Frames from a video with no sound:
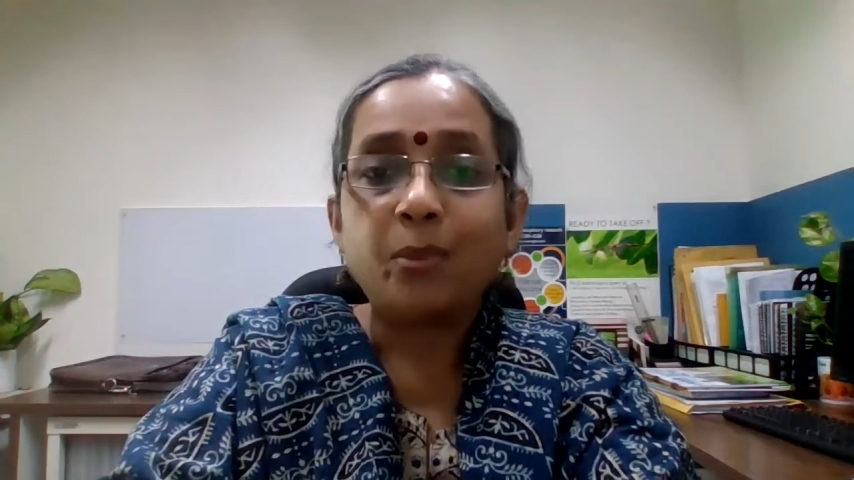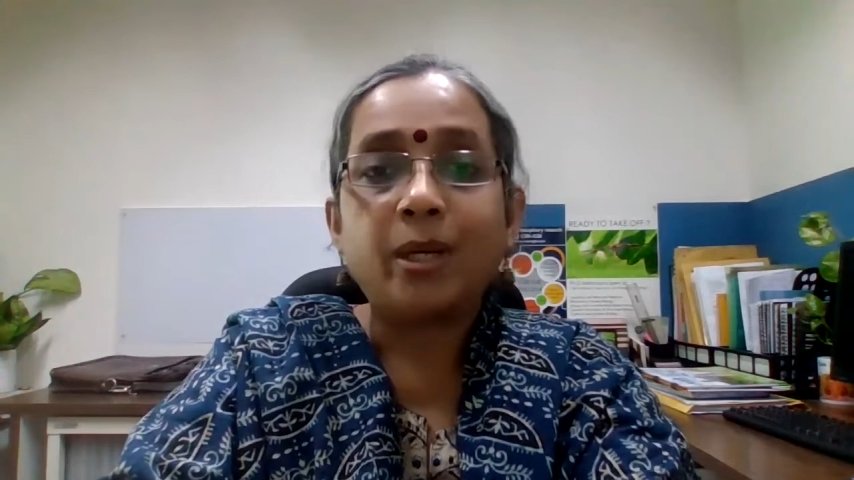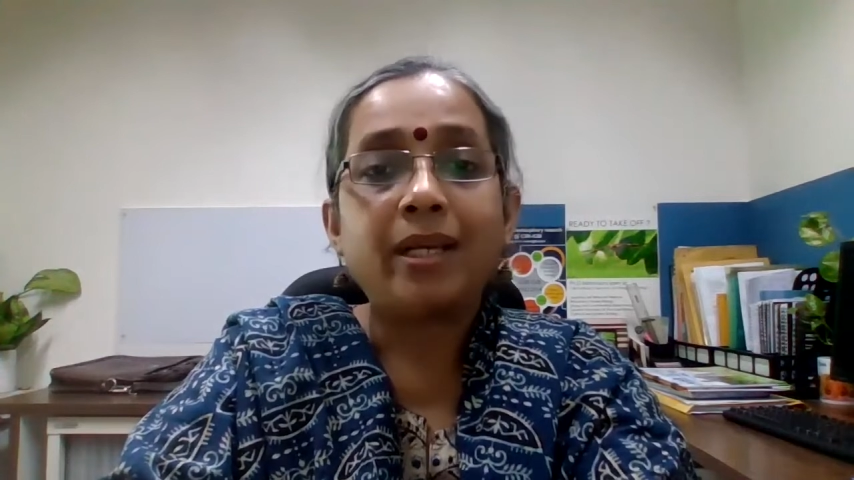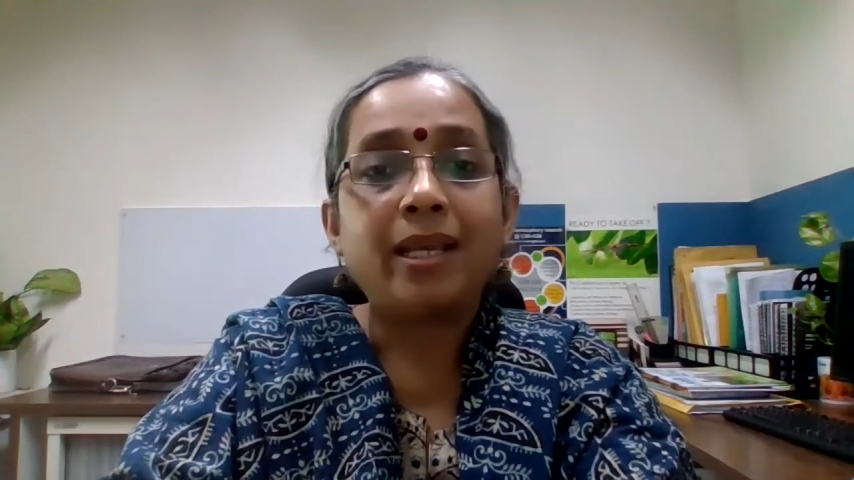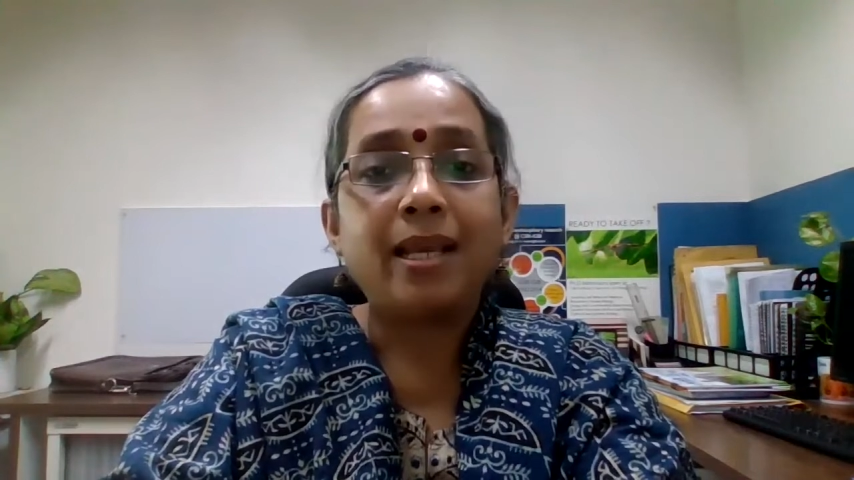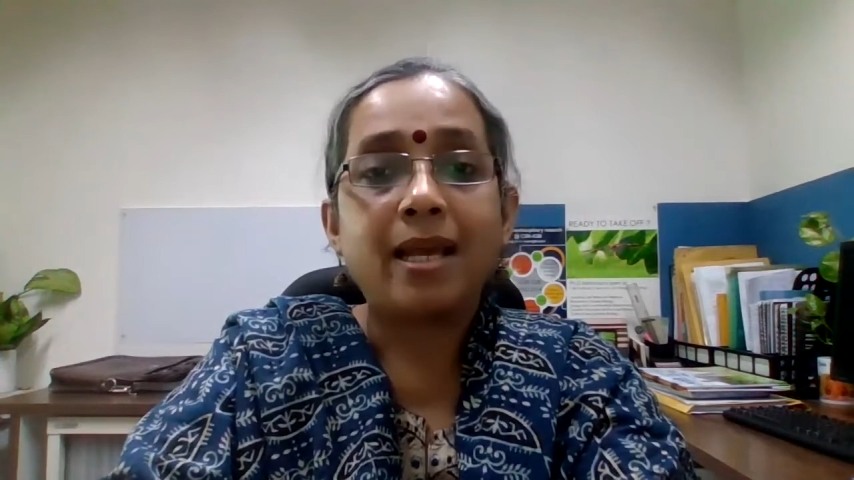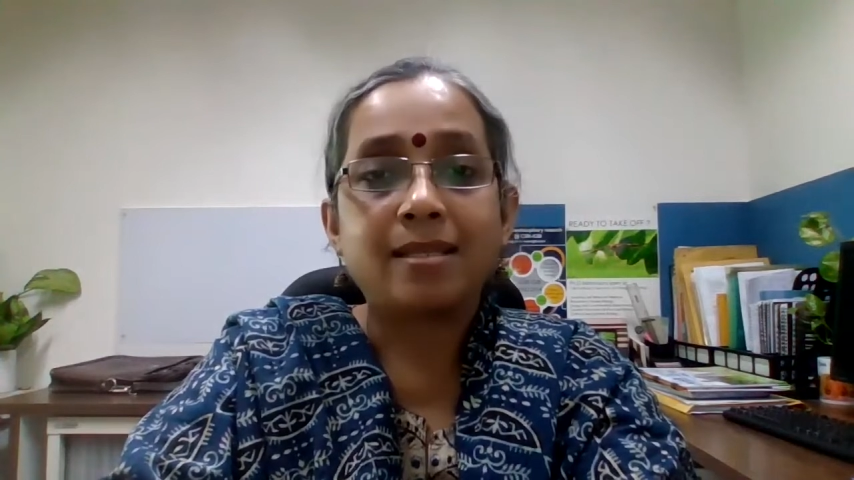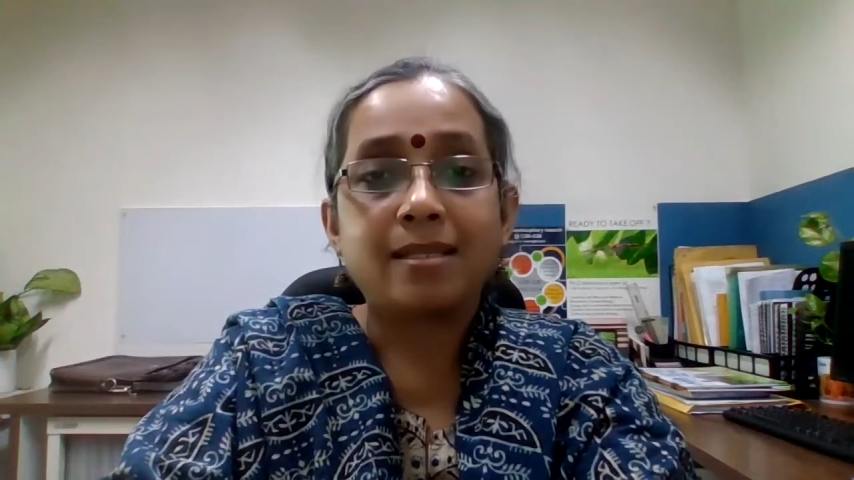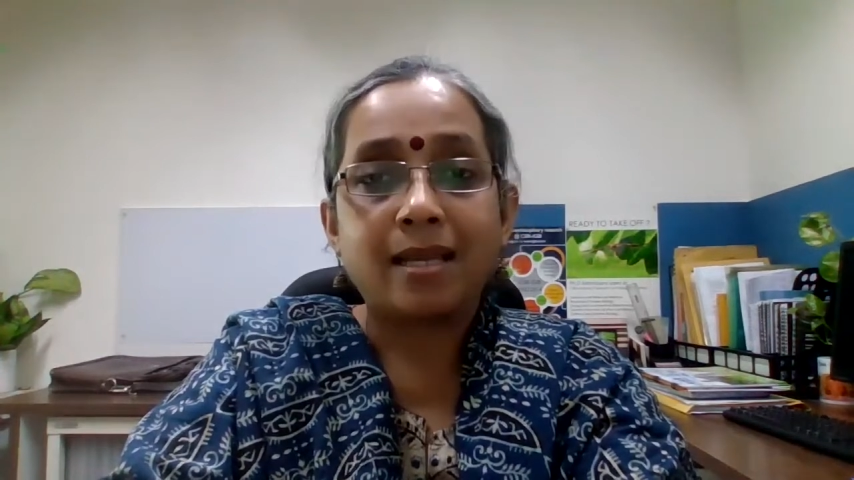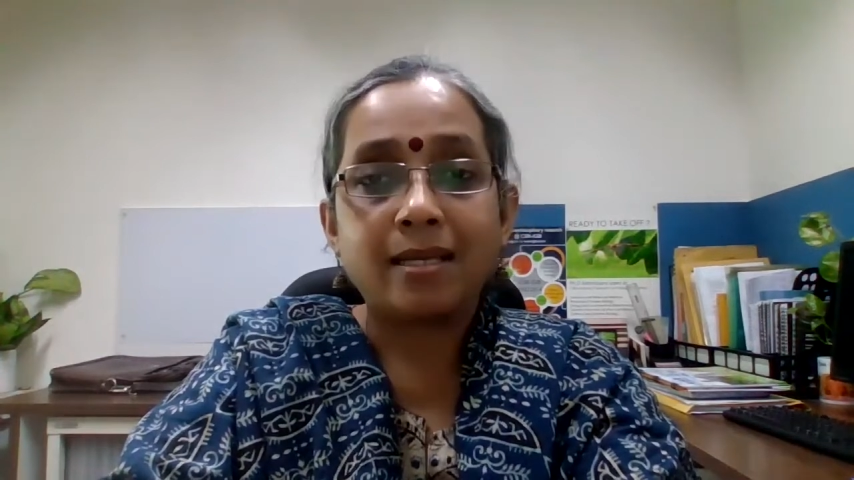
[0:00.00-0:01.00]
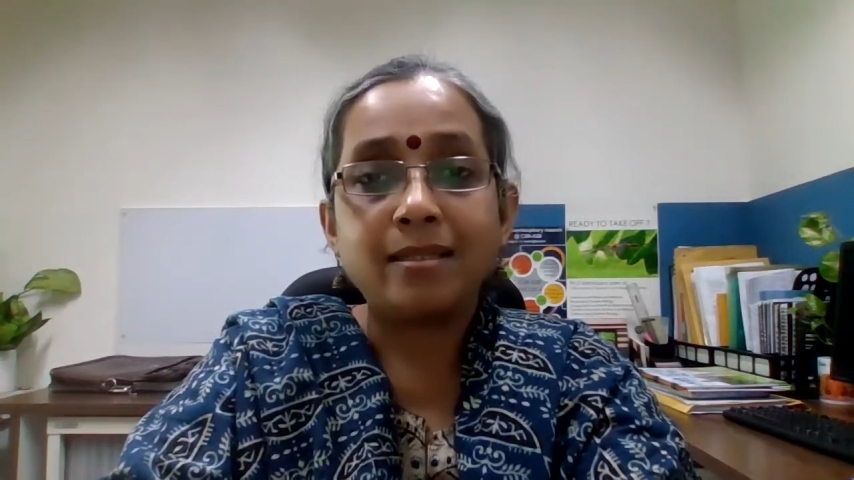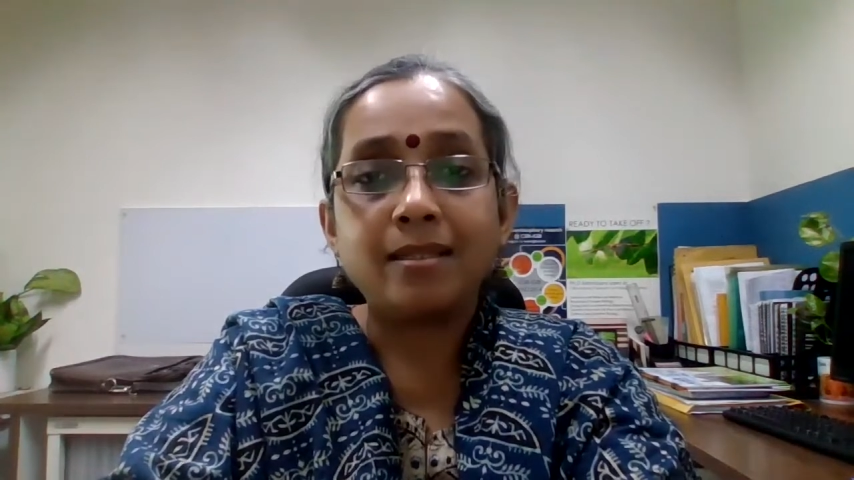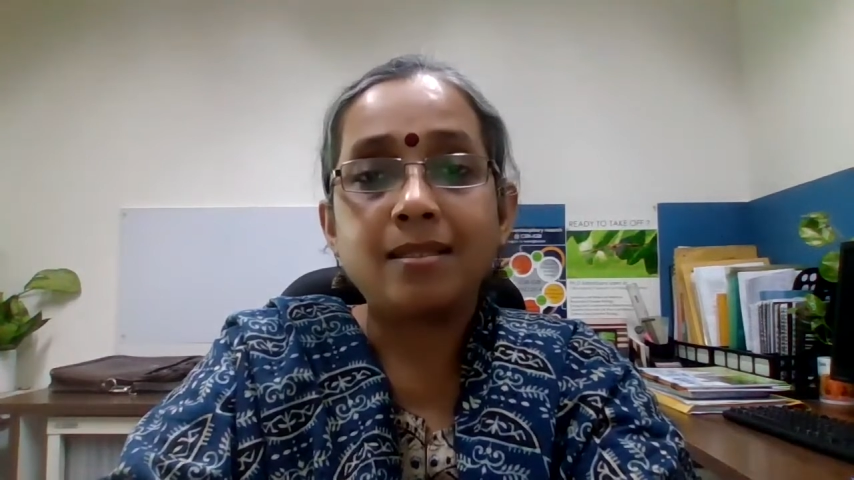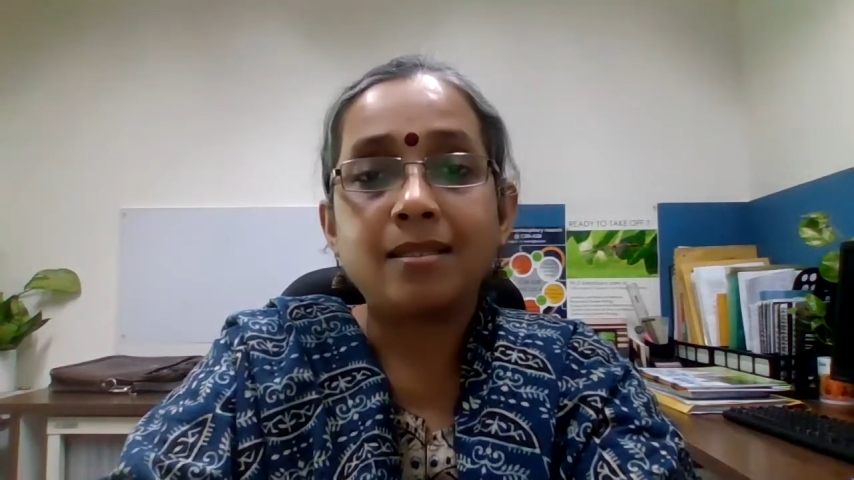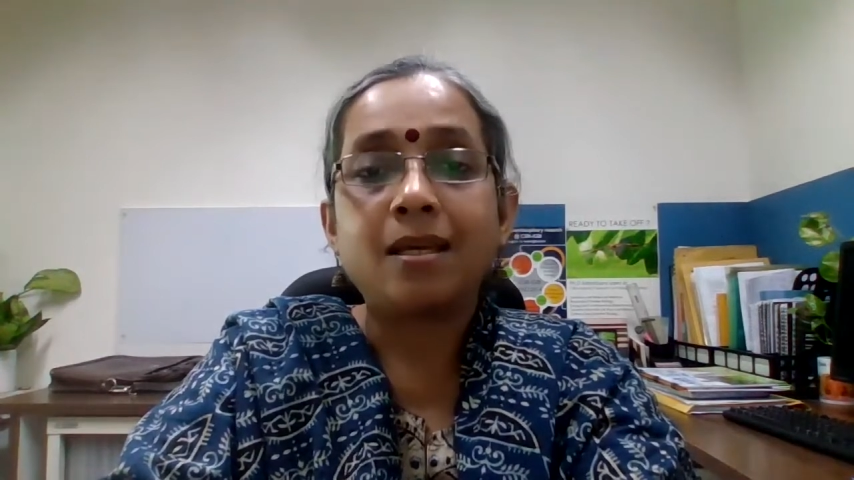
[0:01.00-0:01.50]
working as a
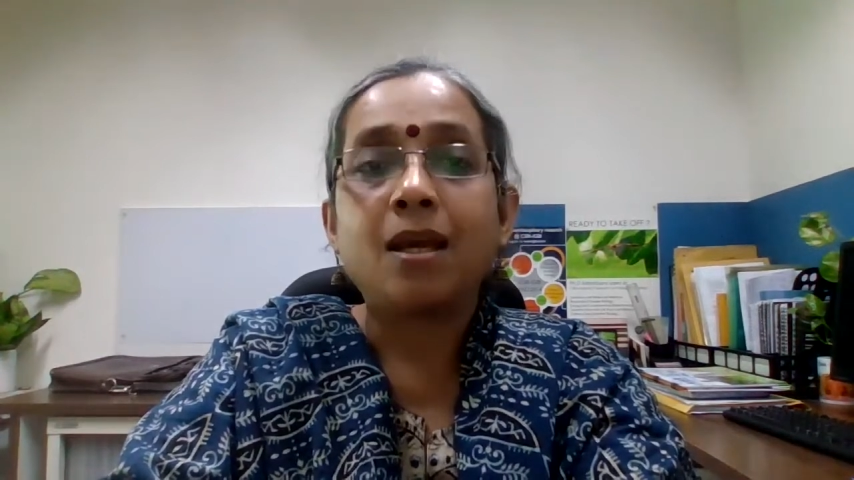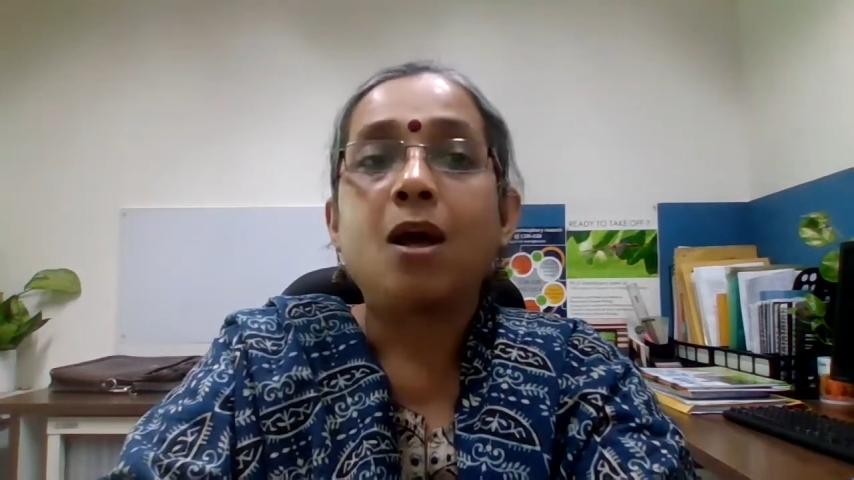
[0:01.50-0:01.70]
scientist